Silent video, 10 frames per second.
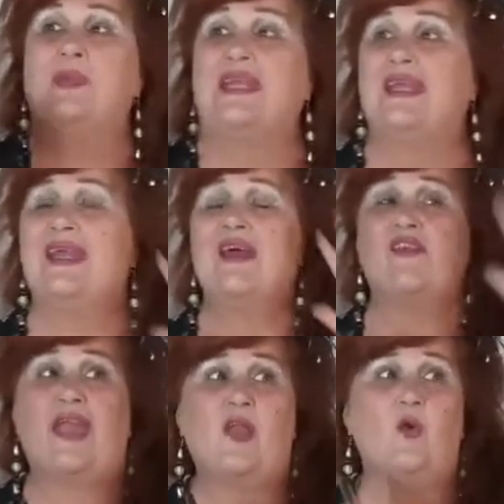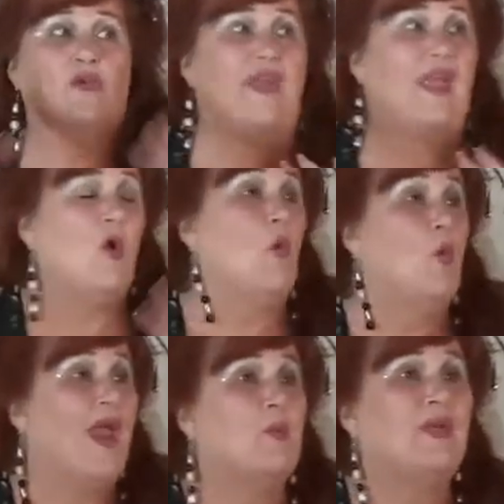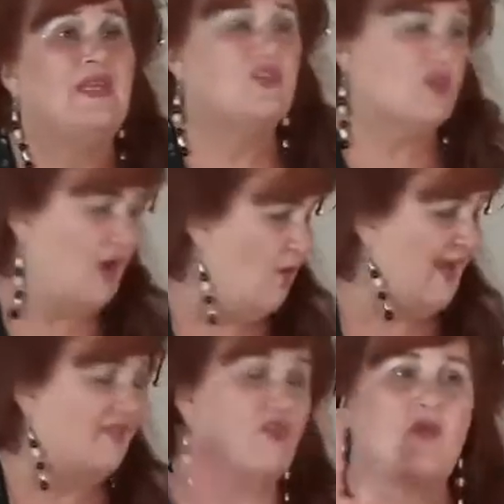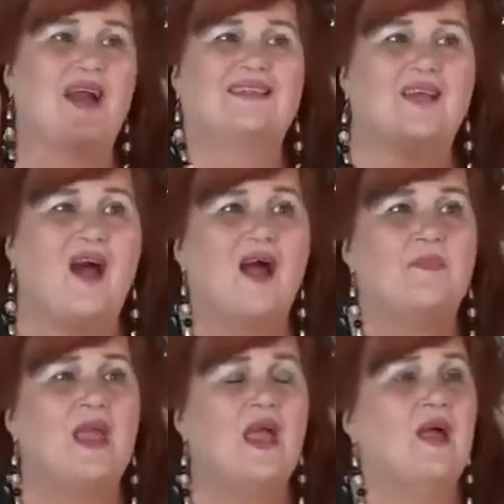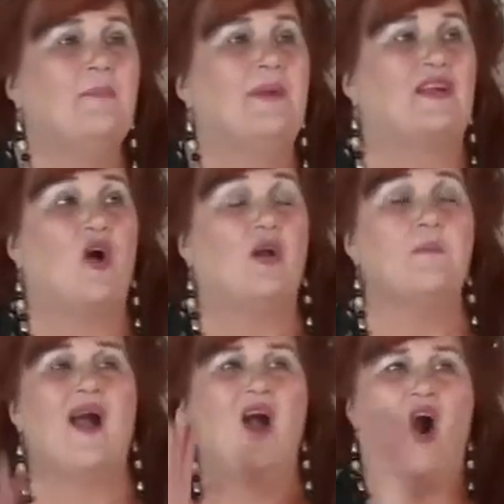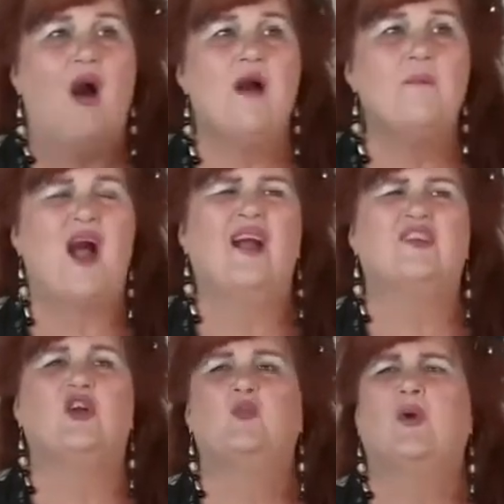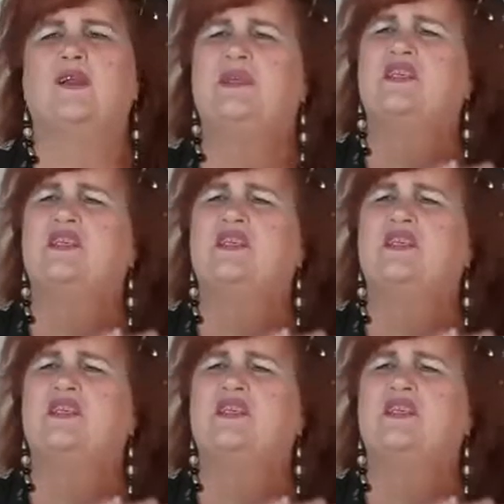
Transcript: be there or where we need to go at the right time. But on my arm, I don't want to be